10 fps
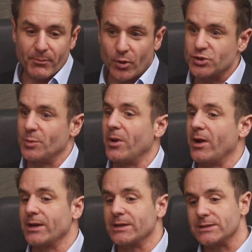Bosch
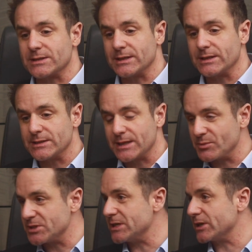appliances,
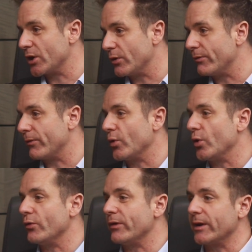Antico
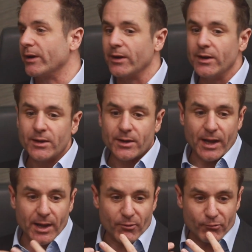flooring,
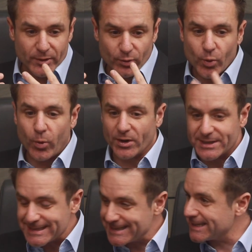real
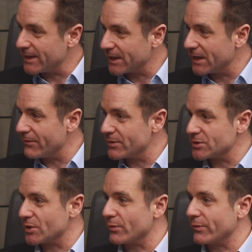quality Italian leather
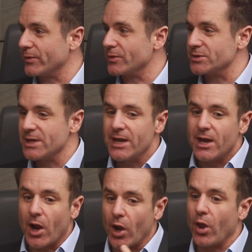sofas,
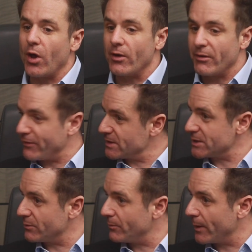a lot of
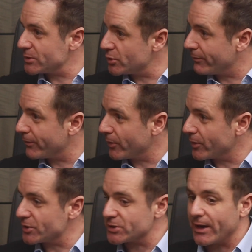fitted June
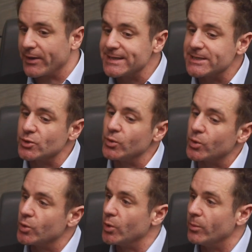furniture, and this has all
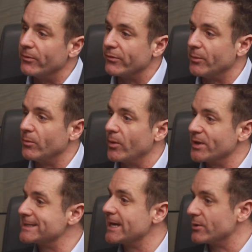come from what
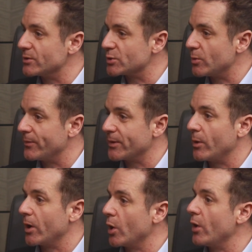the tenants want. They
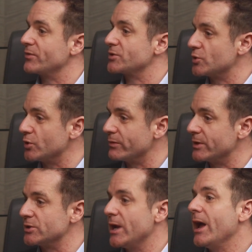want a lot of
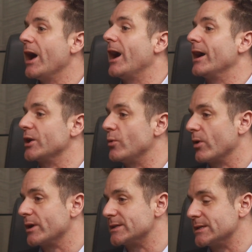storage, high
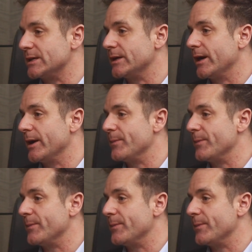quality